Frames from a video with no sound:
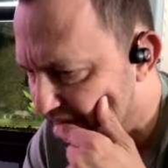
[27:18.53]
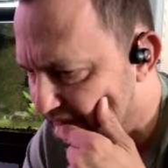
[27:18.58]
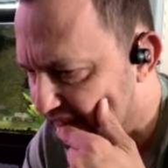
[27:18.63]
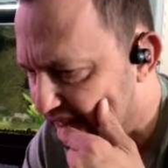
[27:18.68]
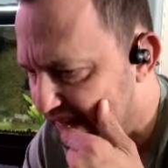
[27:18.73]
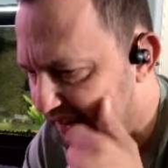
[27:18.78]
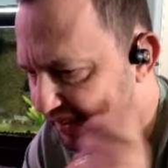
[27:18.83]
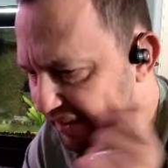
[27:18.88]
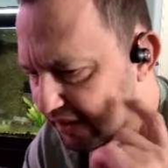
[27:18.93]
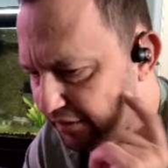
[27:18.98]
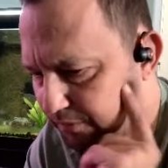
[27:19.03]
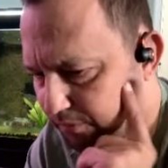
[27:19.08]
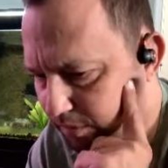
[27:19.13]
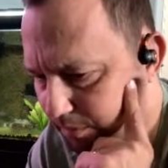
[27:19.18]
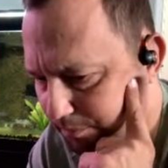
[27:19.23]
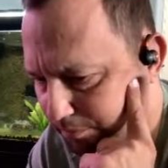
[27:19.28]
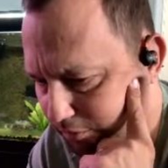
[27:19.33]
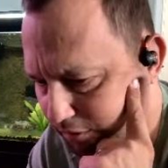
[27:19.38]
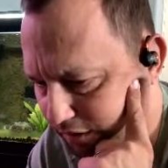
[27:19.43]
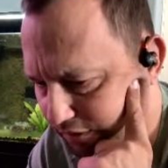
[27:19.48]
Okay, that's
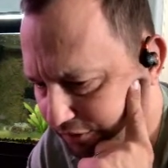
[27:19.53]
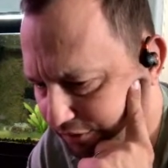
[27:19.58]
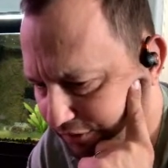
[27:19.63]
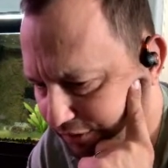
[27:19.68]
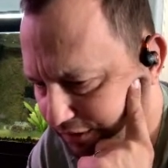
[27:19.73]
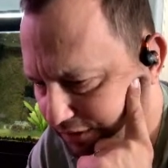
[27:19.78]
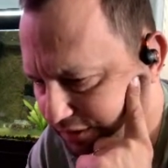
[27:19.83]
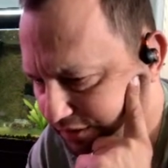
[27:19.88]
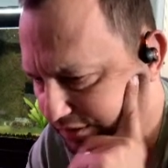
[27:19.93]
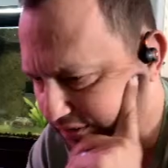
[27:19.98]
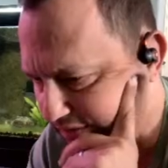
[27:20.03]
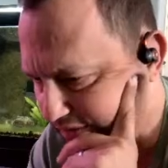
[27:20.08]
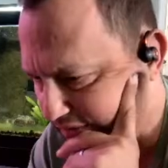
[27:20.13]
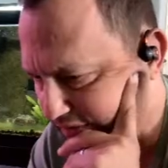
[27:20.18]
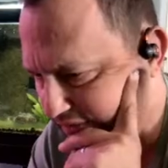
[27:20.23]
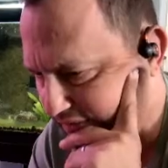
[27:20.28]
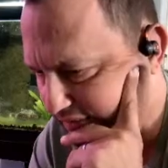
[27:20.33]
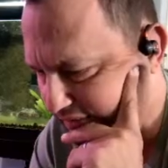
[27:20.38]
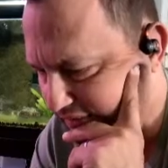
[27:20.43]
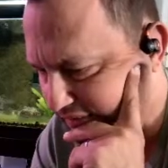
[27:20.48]
web browser.
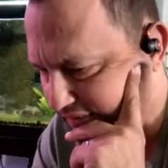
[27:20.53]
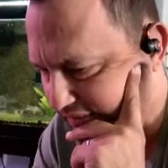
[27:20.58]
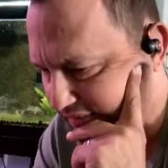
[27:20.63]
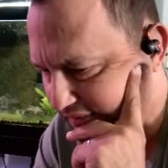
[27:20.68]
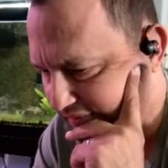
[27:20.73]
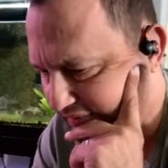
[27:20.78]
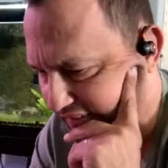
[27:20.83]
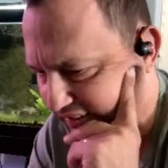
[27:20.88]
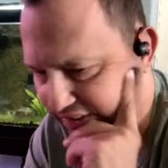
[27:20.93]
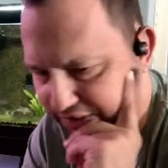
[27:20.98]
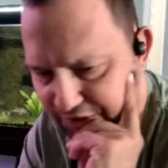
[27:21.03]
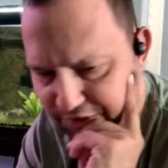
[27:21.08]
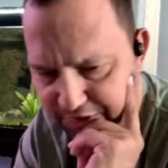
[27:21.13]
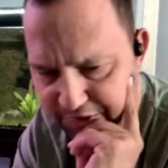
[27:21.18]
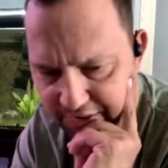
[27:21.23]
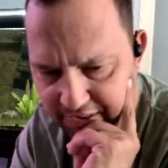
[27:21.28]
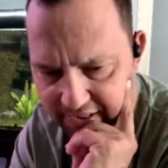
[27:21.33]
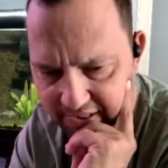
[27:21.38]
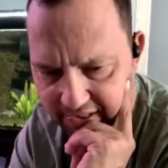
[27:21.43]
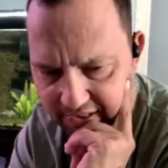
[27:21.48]
That's
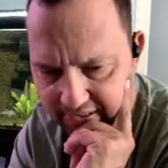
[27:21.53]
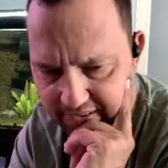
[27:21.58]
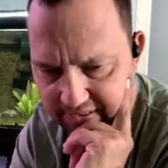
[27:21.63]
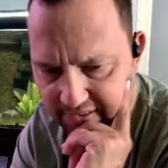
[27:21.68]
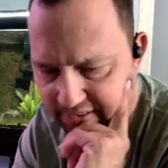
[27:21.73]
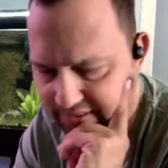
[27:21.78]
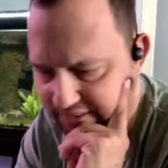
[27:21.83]
chat.